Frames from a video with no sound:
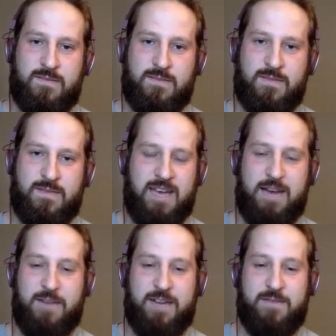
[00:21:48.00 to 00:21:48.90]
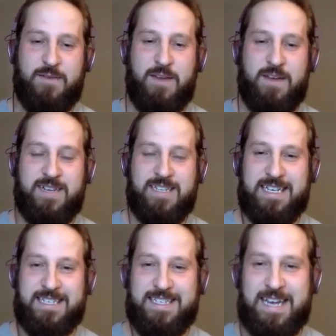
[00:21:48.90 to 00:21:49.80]
I'm not even going to
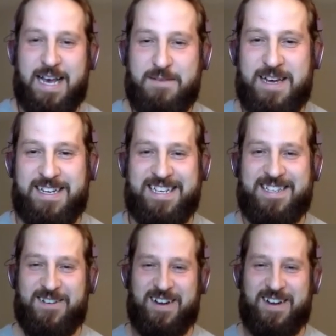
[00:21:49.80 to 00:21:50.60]
take a stab at it either.